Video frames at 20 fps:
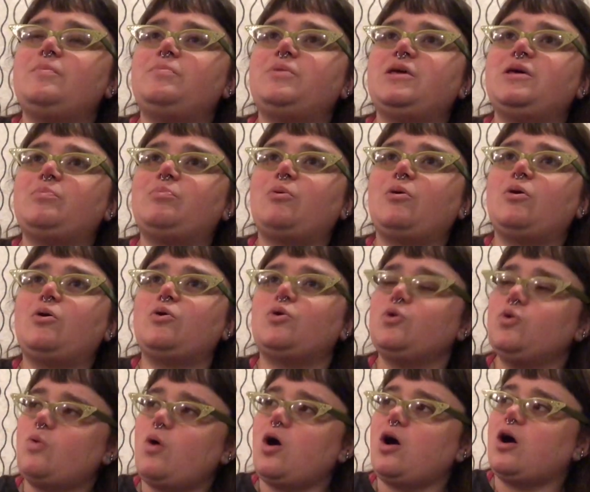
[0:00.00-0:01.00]
people
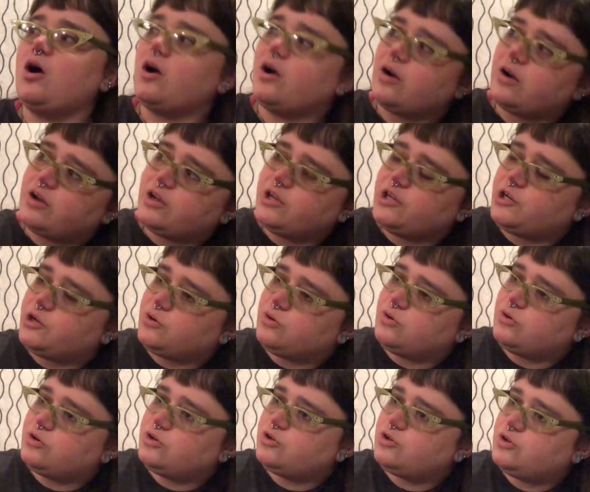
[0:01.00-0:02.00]
who are, you
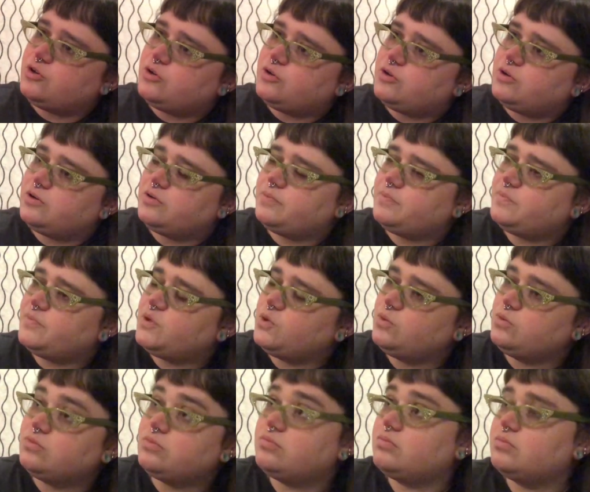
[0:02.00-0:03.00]
know,
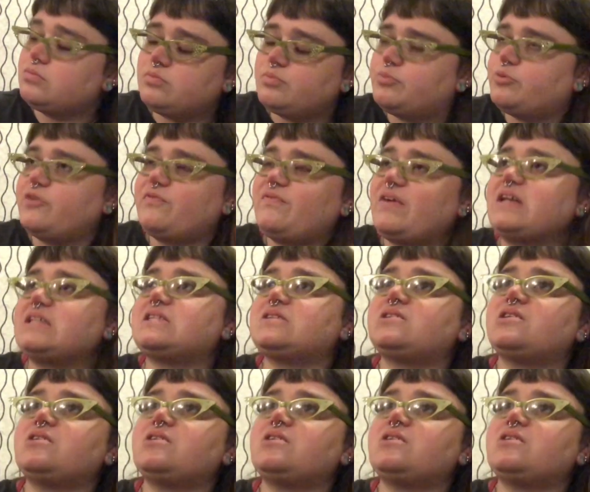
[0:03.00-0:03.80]
who profess